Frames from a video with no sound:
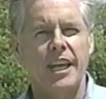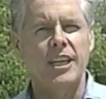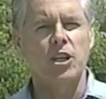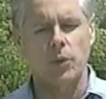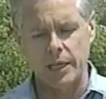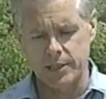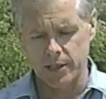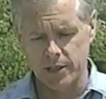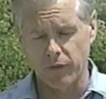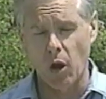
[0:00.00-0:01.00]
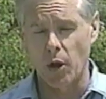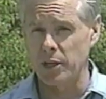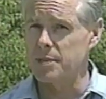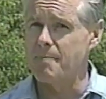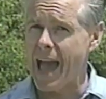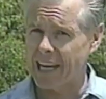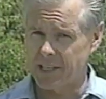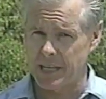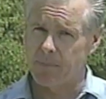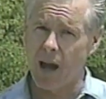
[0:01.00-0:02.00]
increases, Florida's
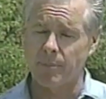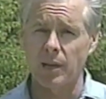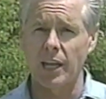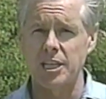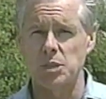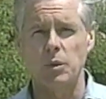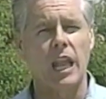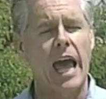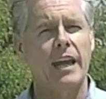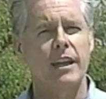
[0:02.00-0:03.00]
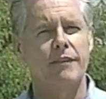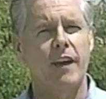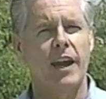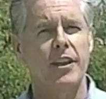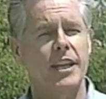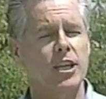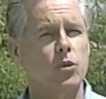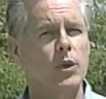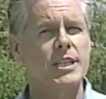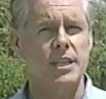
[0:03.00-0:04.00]
manatee population will likely find it
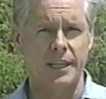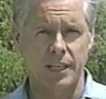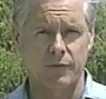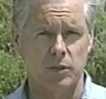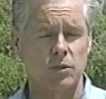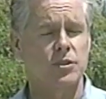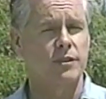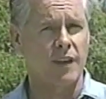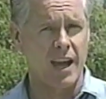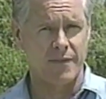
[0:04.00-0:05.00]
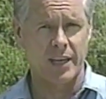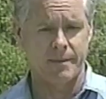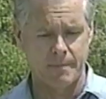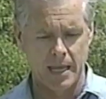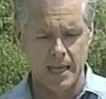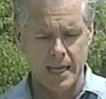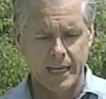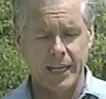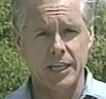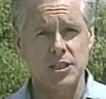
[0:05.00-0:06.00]
increasingly difficult surviving.
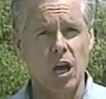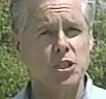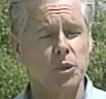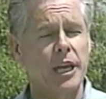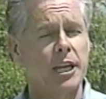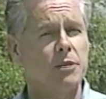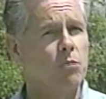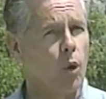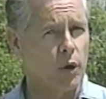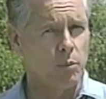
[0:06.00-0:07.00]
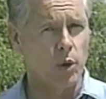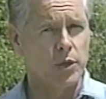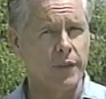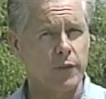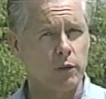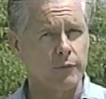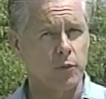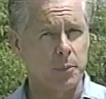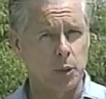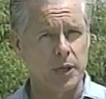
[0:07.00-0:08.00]
It is also getting more and more difficult
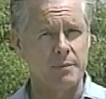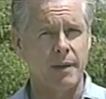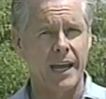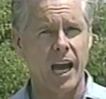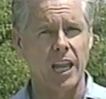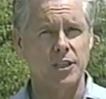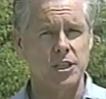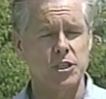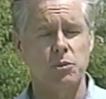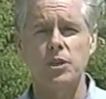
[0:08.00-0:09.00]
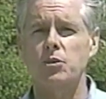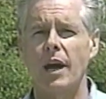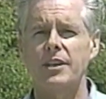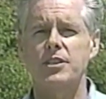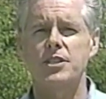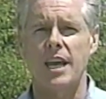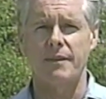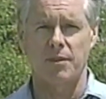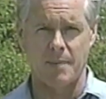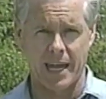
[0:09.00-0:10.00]
for marine biologists who are trying to
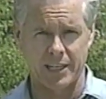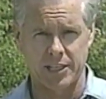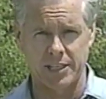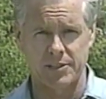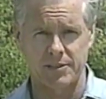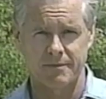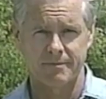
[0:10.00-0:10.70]
save the manatees.